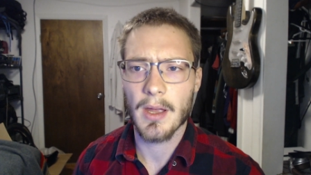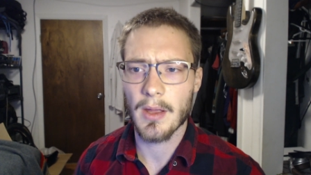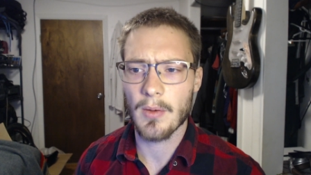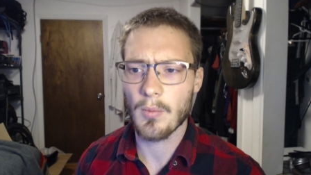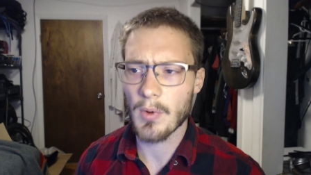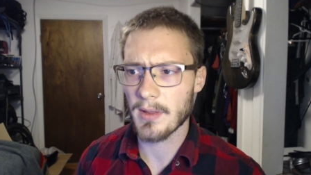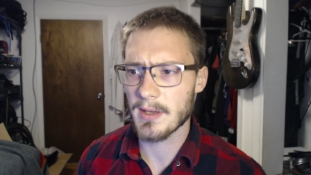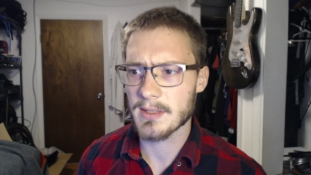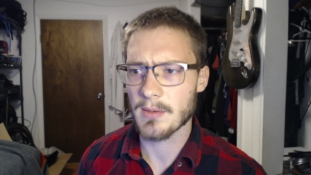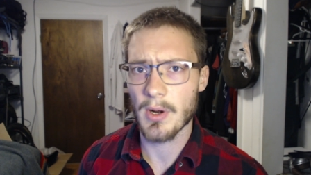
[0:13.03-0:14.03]
One of the
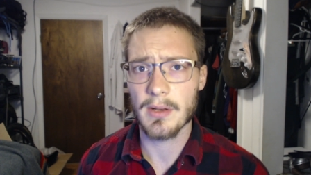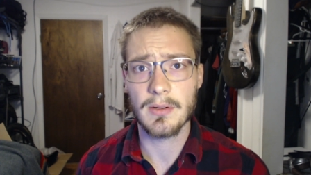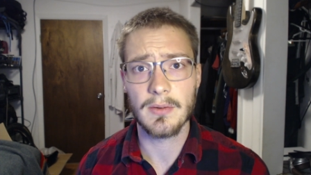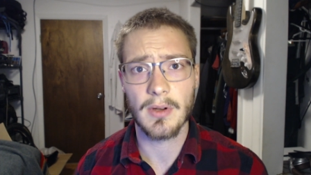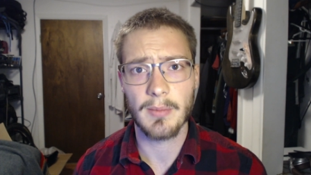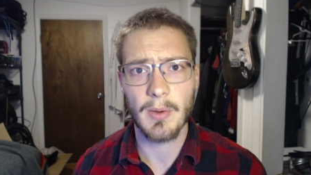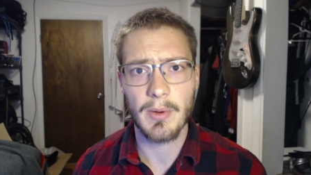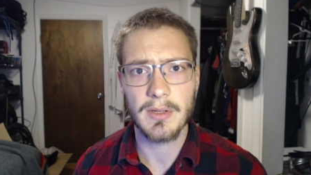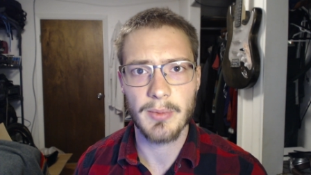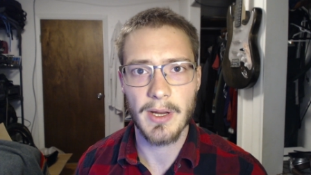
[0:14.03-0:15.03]
things I wanted to do during my
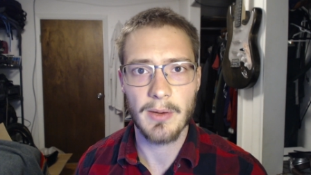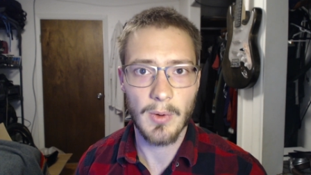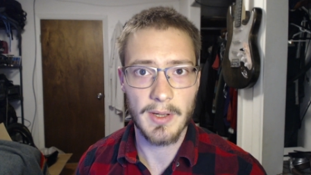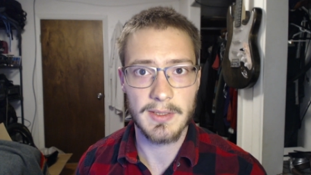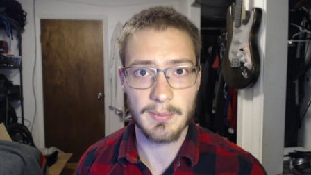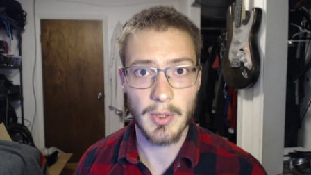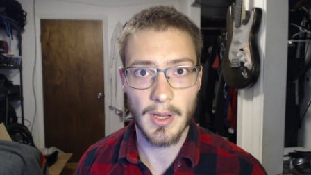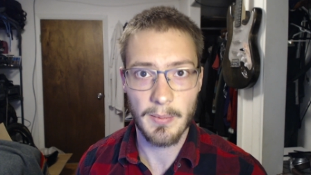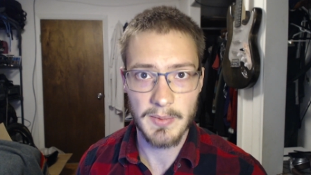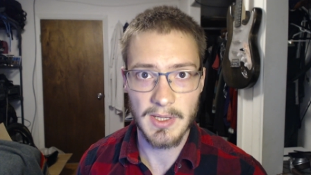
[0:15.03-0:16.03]
winter break was put
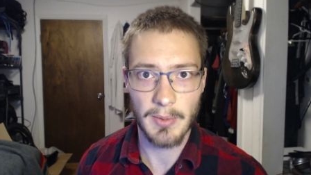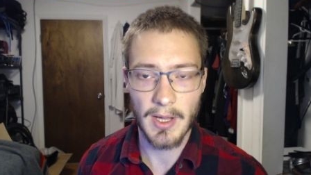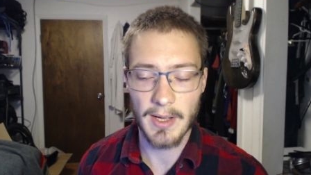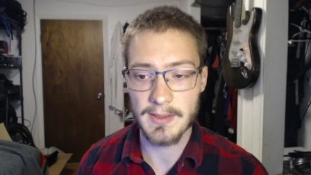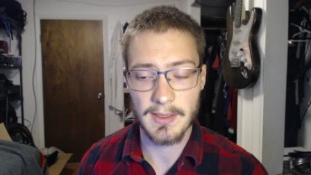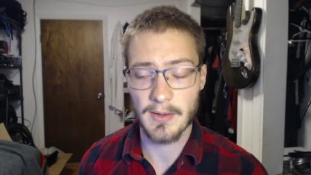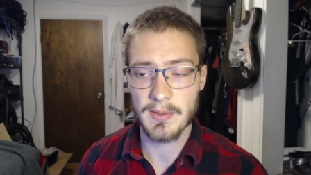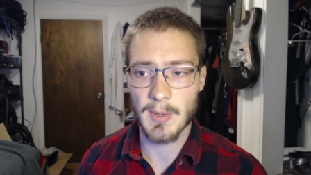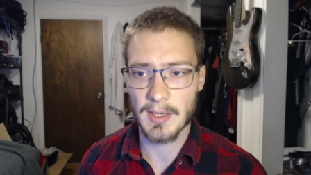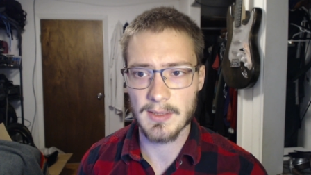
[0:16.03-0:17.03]
up zip lines. I was
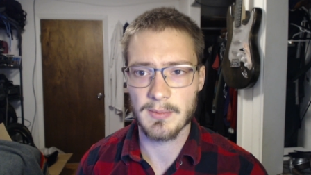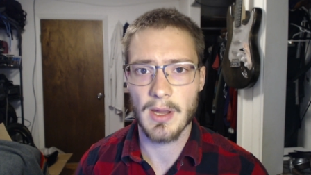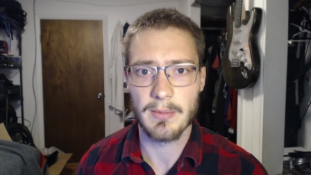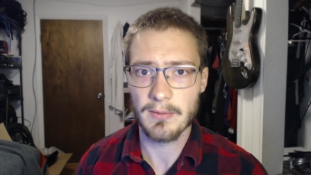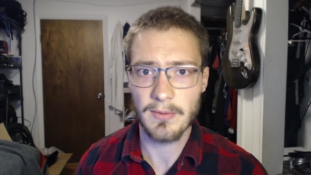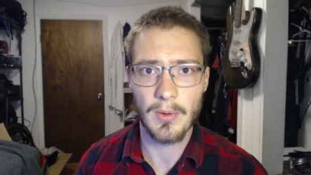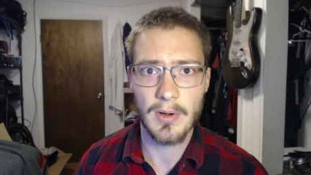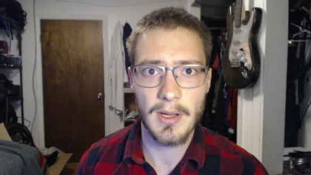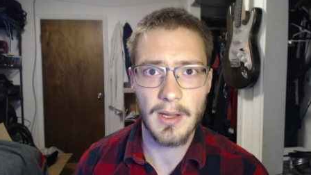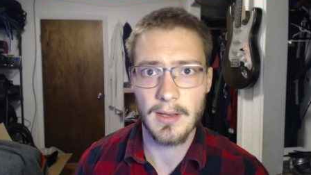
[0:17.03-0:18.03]
spending some time in
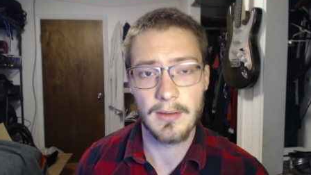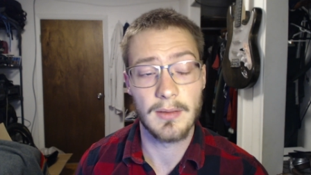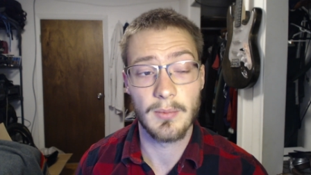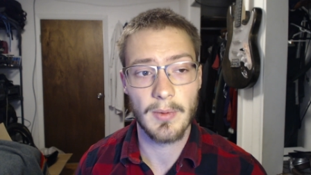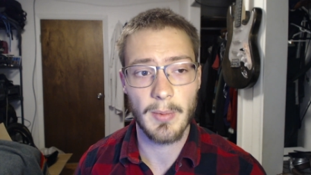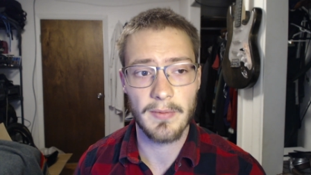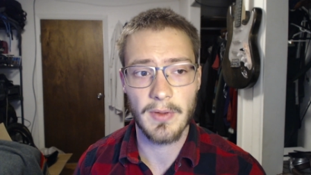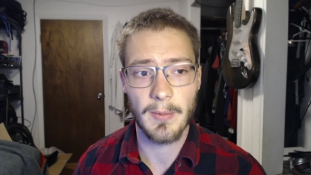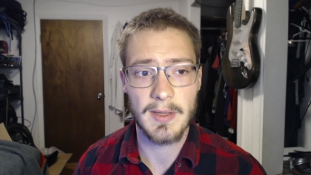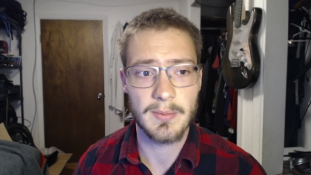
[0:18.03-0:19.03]
Florida, and my
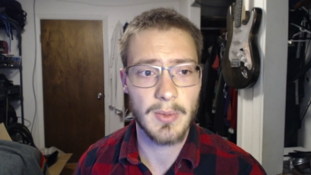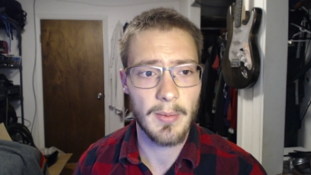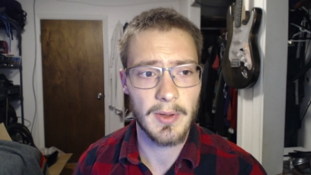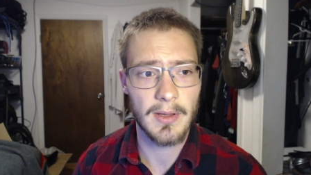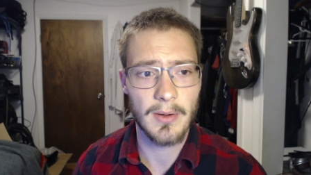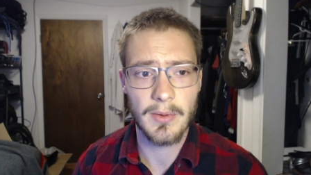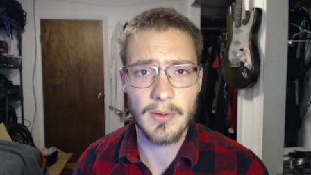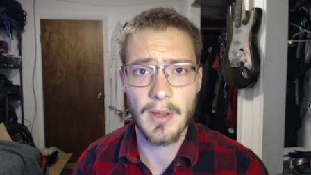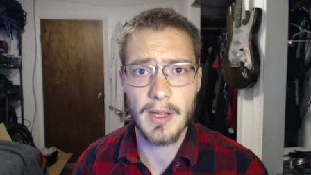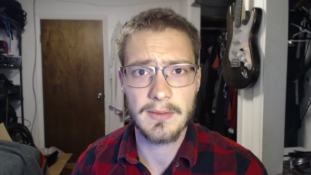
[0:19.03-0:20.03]
family has a property there
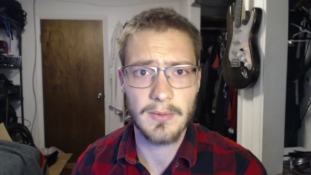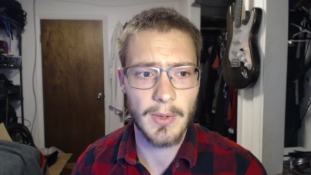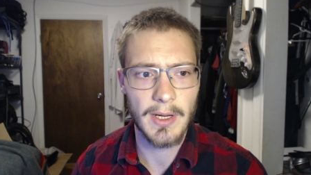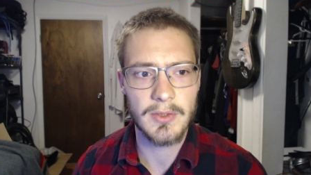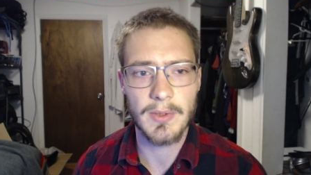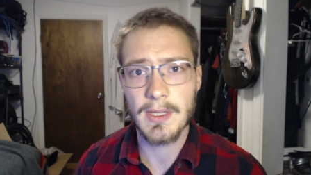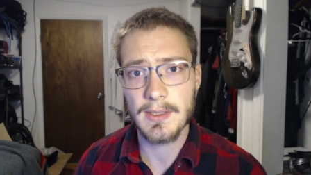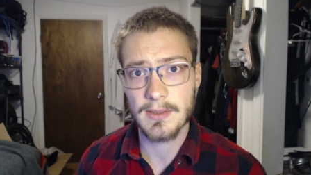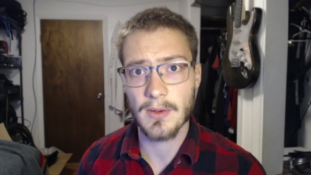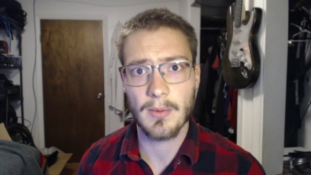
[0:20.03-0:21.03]
with lots of great trees,
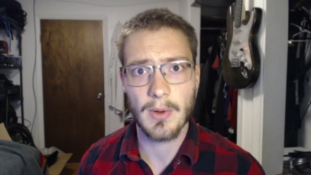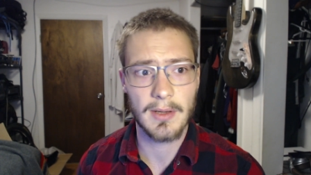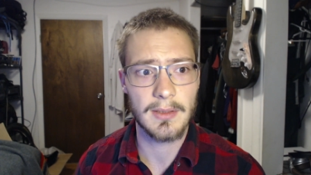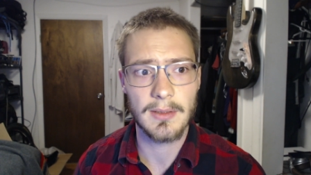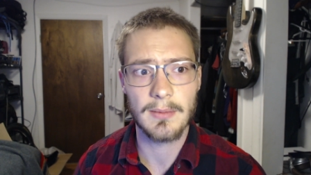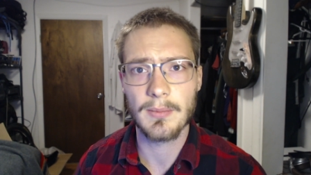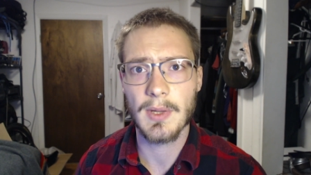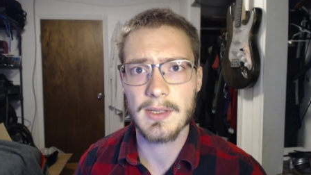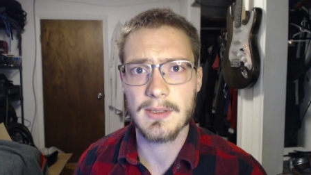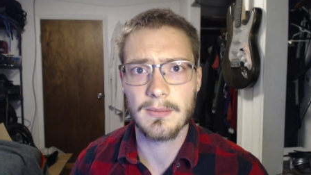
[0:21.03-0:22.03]
and so I wanted to
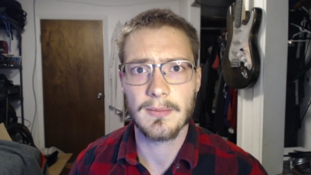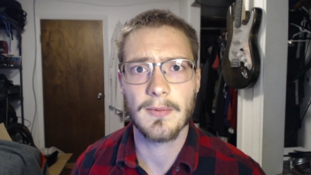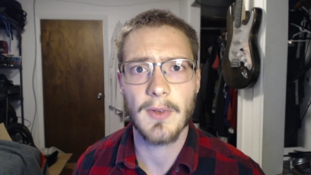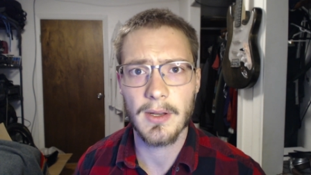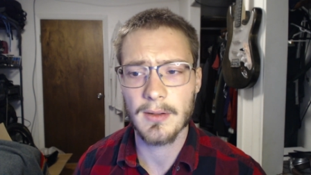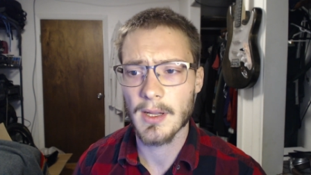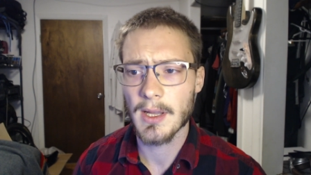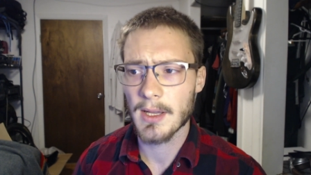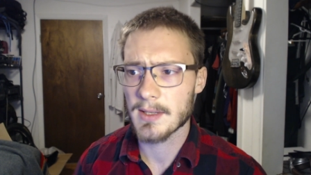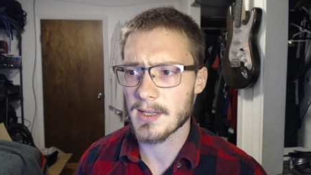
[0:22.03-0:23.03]
get some fun
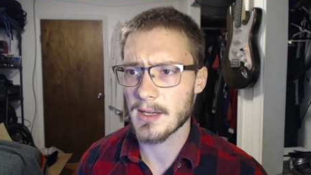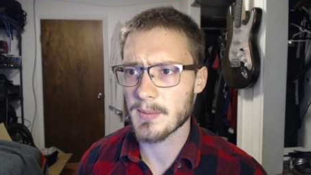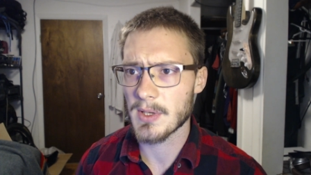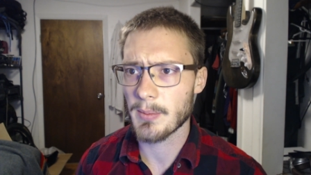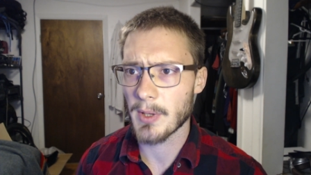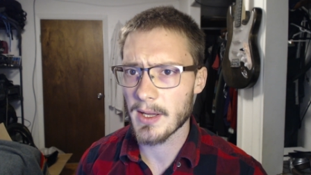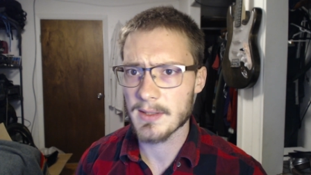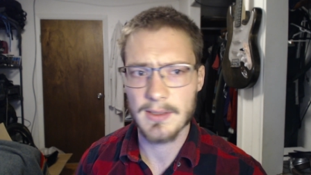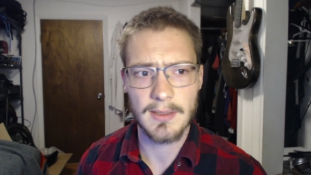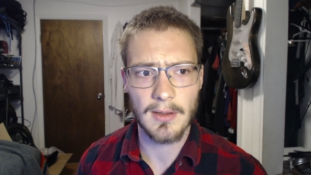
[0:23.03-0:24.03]
setting up zip
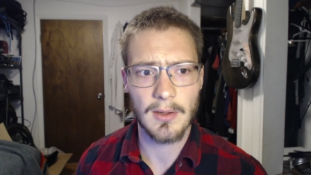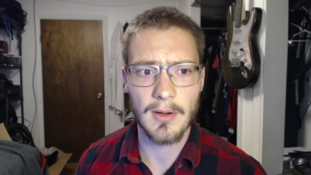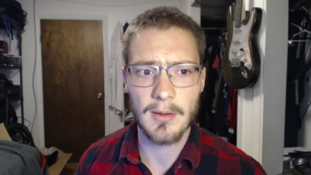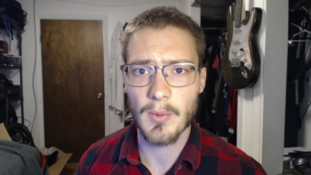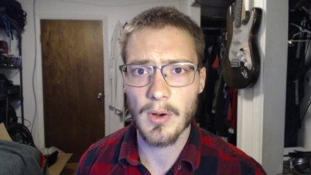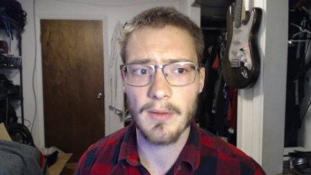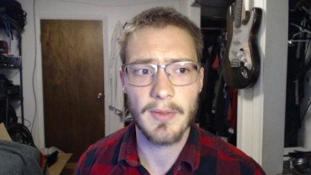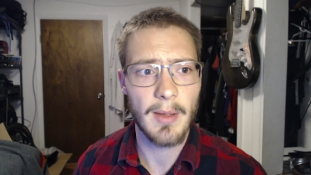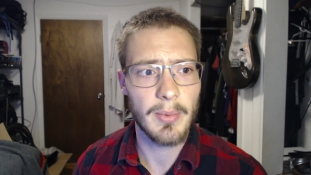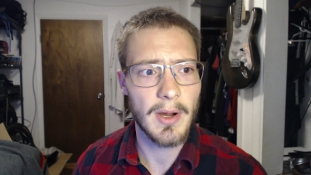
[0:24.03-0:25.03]
lines and learning more of
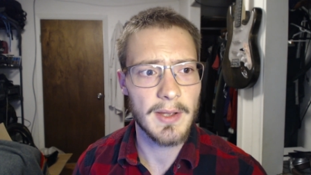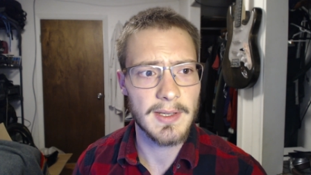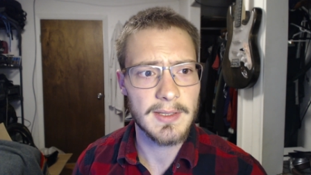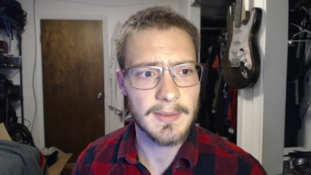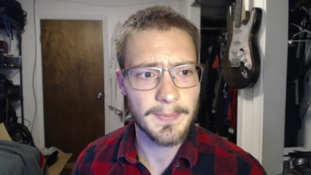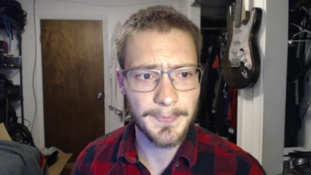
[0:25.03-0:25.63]
that process